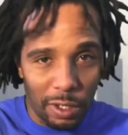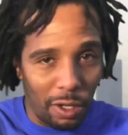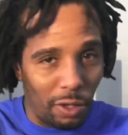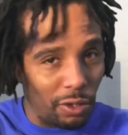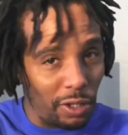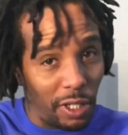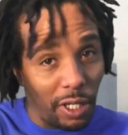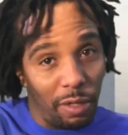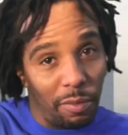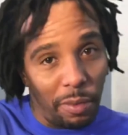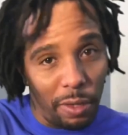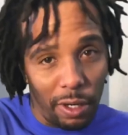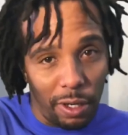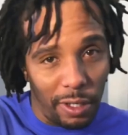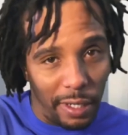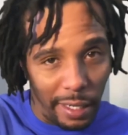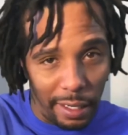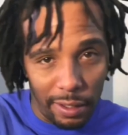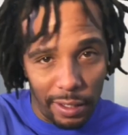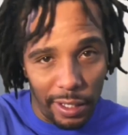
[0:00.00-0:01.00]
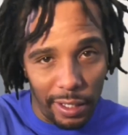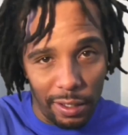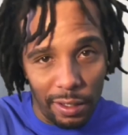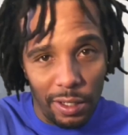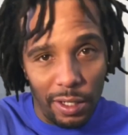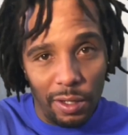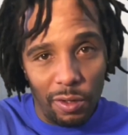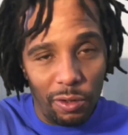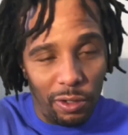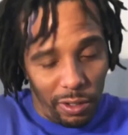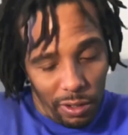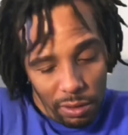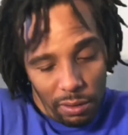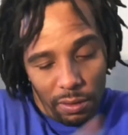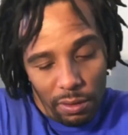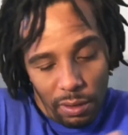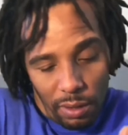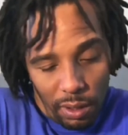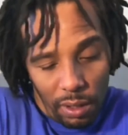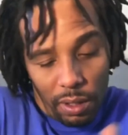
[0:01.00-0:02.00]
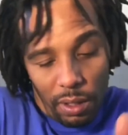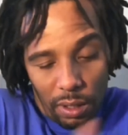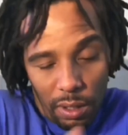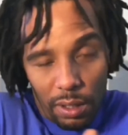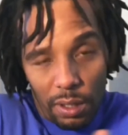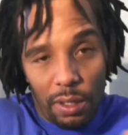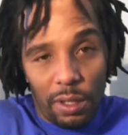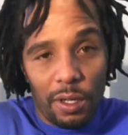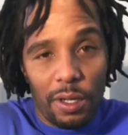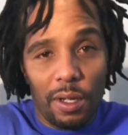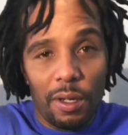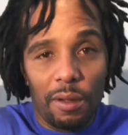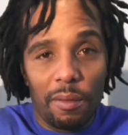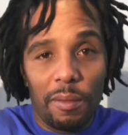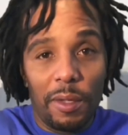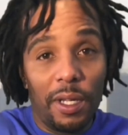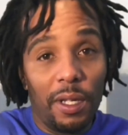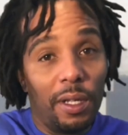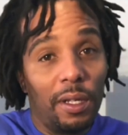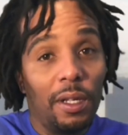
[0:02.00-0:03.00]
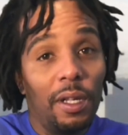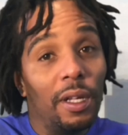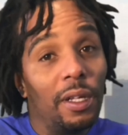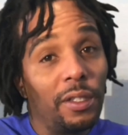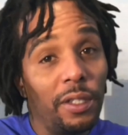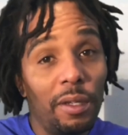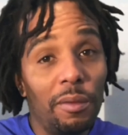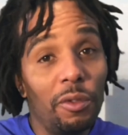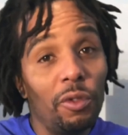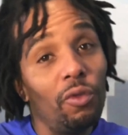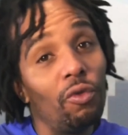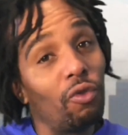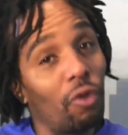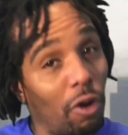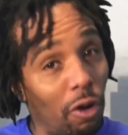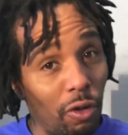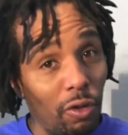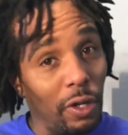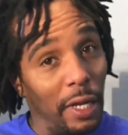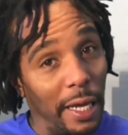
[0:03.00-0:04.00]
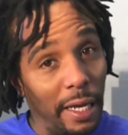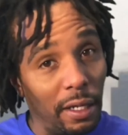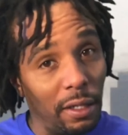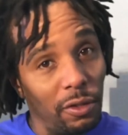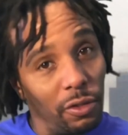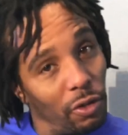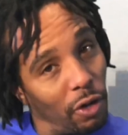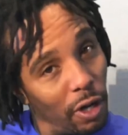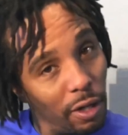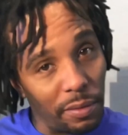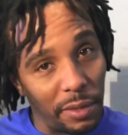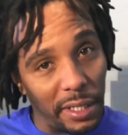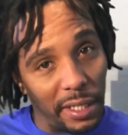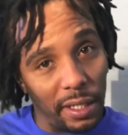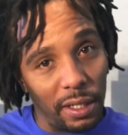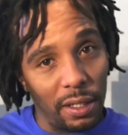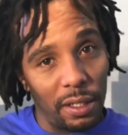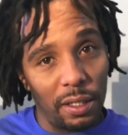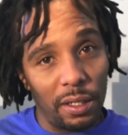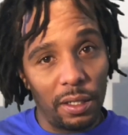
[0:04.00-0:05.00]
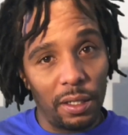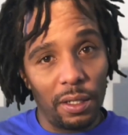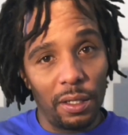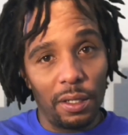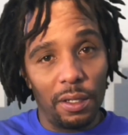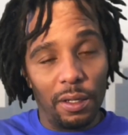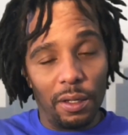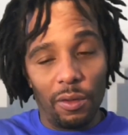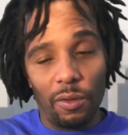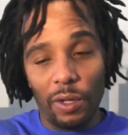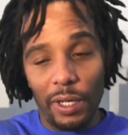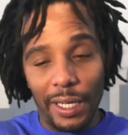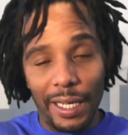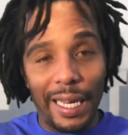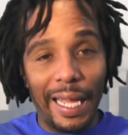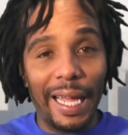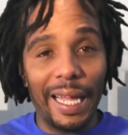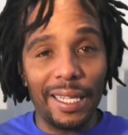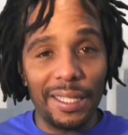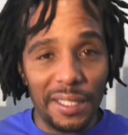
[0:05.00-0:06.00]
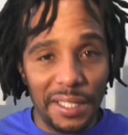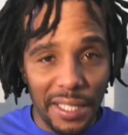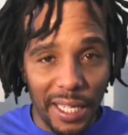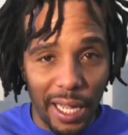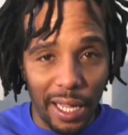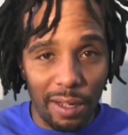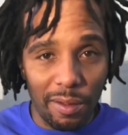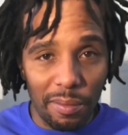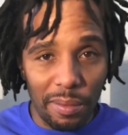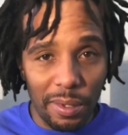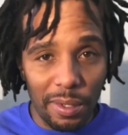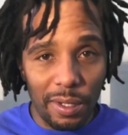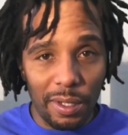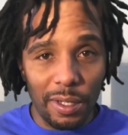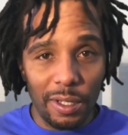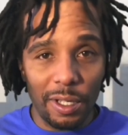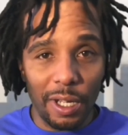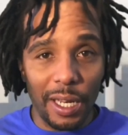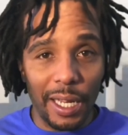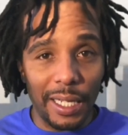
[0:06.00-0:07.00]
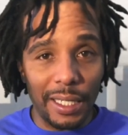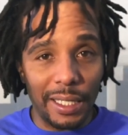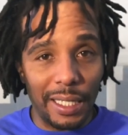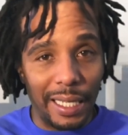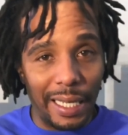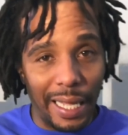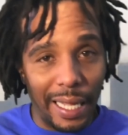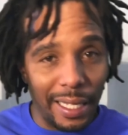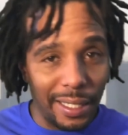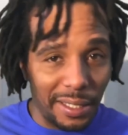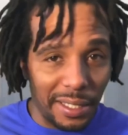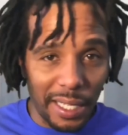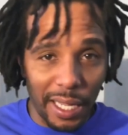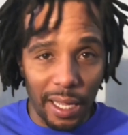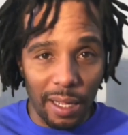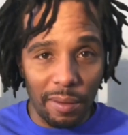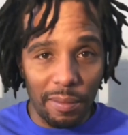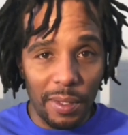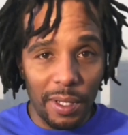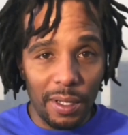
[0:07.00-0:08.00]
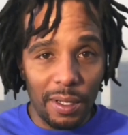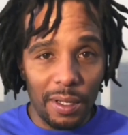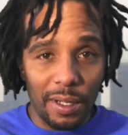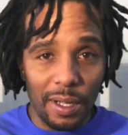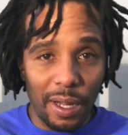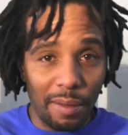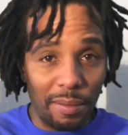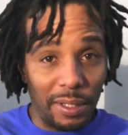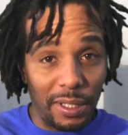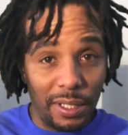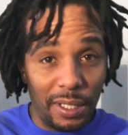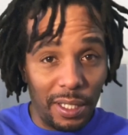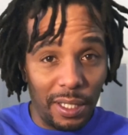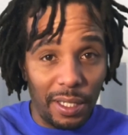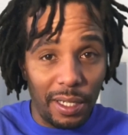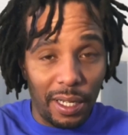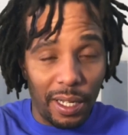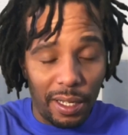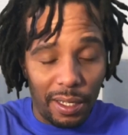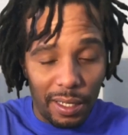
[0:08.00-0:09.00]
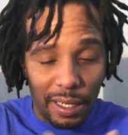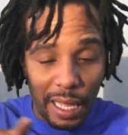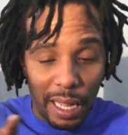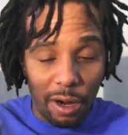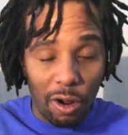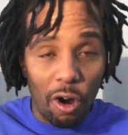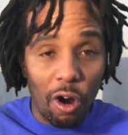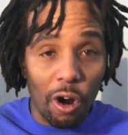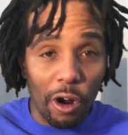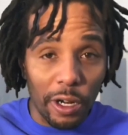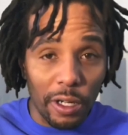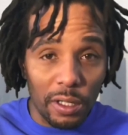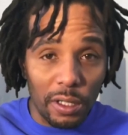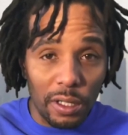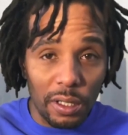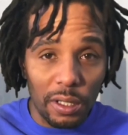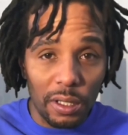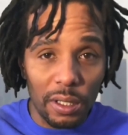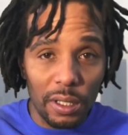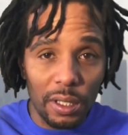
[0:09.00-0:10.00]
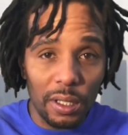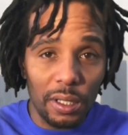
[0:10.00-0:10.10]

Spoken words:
ski ball down there. But then some of you grown ladies, you know what I'm saying, wanna landscape. Y'all like to landscape. And I've been seeing it, a lot of hearts.